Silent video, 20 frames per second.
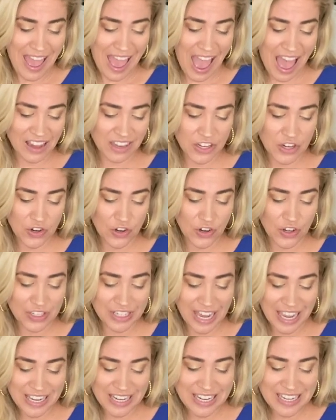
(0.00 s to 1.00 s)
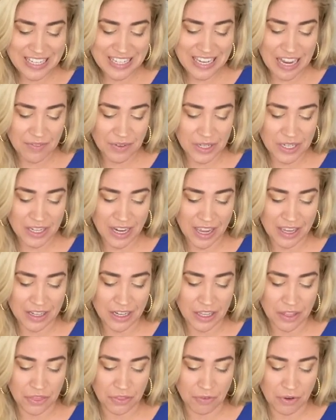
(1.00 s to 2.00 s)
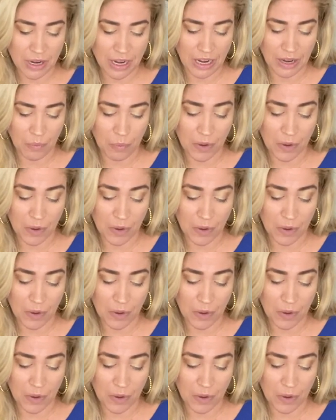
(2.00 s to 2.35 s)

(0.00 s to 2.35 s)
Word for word: Alley Girl 97 93.